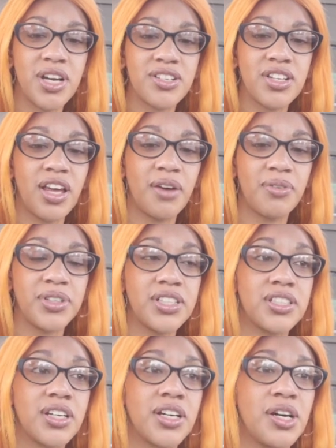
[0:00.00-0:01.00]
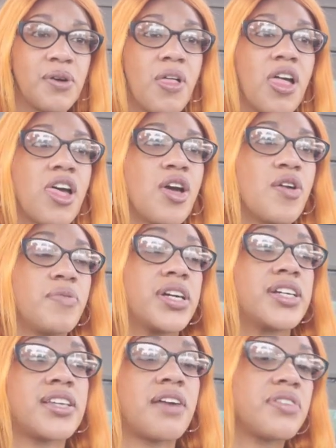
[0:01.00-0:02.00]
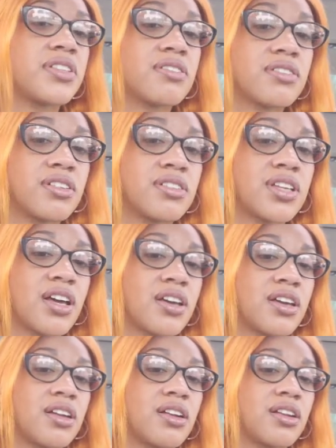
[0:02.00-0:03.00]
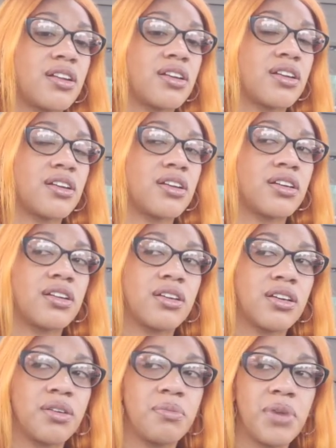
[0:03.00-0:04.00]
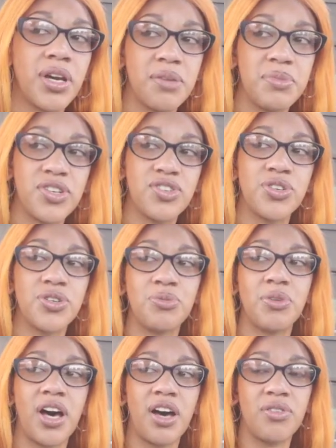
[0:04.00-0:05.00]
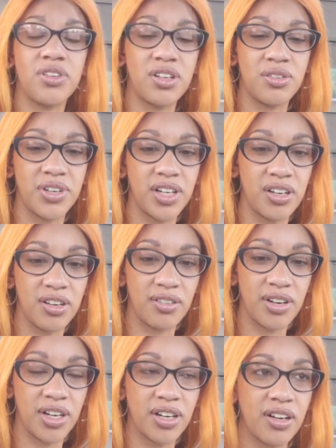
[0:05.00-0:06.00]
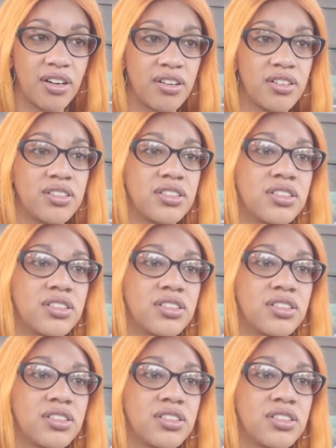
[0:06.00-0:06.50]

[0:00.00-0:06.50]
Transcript: y'all should like really shut up because everything they're saying may be true, but I really don't want to hear it right now.